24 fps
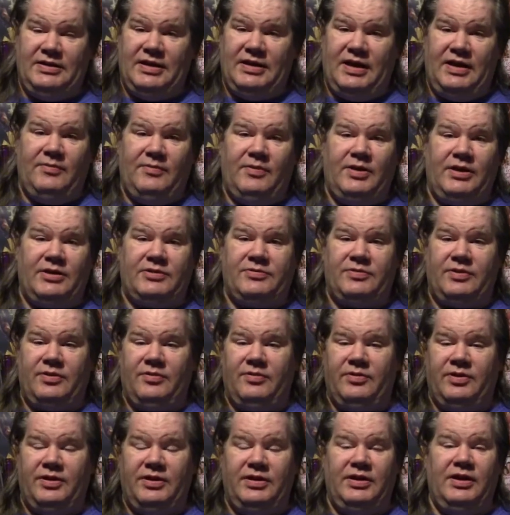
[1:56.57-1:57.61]
Night Watch
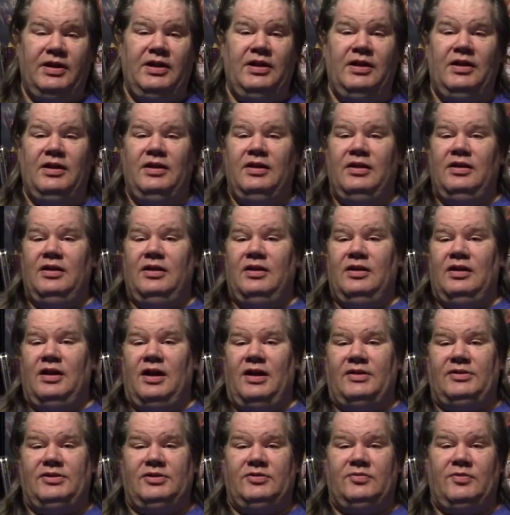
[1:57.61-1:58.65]
recorded,
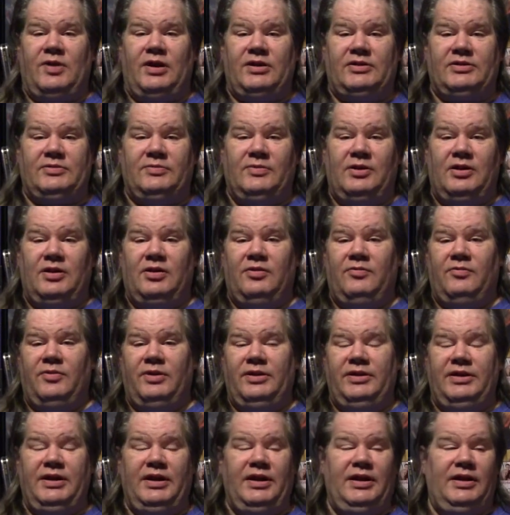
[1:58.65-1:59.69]
I'll just watch them all in
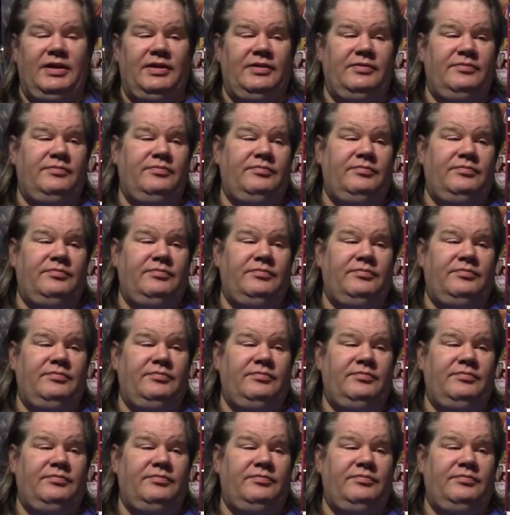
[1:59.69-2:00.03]
one day.